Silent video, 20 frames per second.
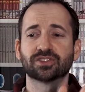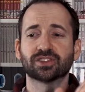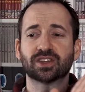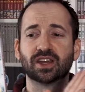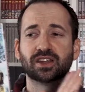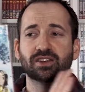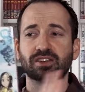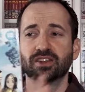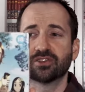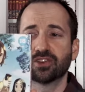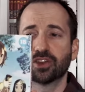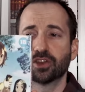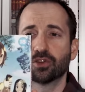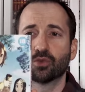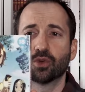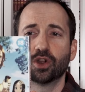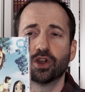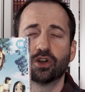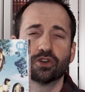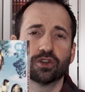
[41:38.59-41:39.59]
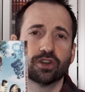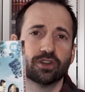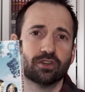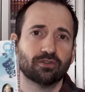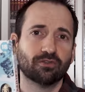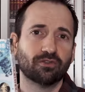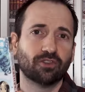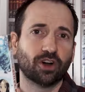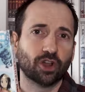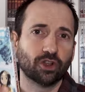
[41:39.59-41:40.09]
scientific
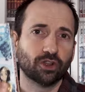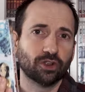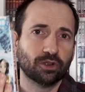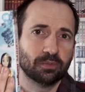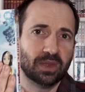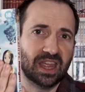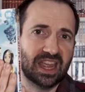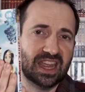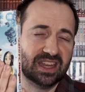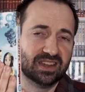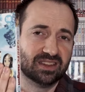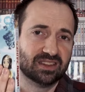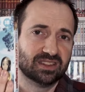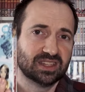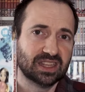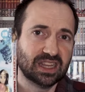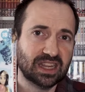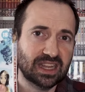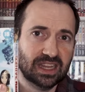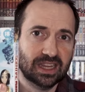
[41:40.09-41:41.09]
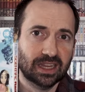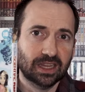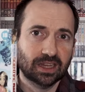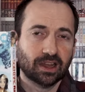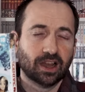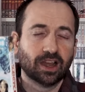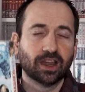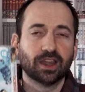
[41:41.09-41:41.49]
railgun volume 18.